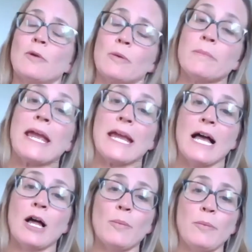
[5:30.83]
or may
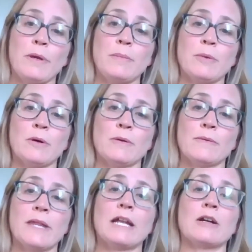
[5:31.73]
help
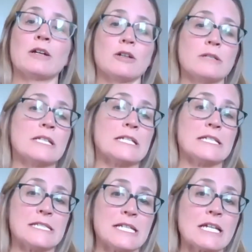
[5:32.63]
people that are currently
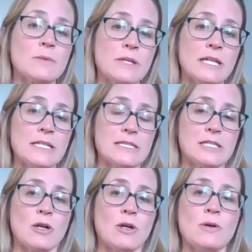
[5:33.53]
sick with it.
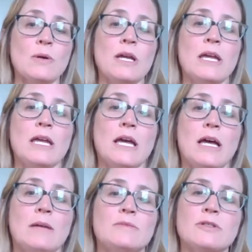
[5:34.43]
So
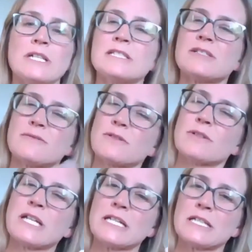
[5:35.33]

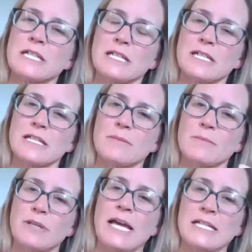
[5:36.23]
transferring
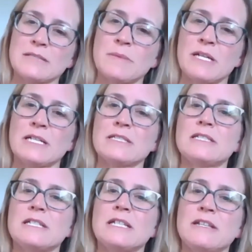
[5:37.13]
plasma
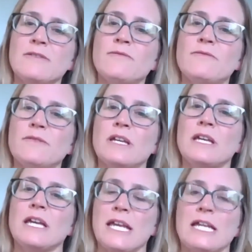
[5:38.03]
to give
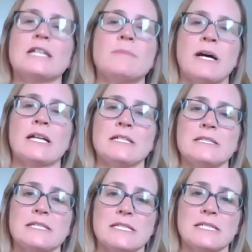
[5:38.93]

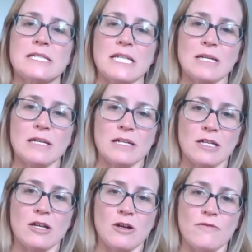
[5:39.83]
antibodies to sick
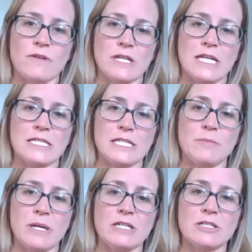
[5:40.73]

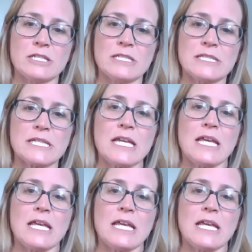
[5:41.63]
COVID-19 patients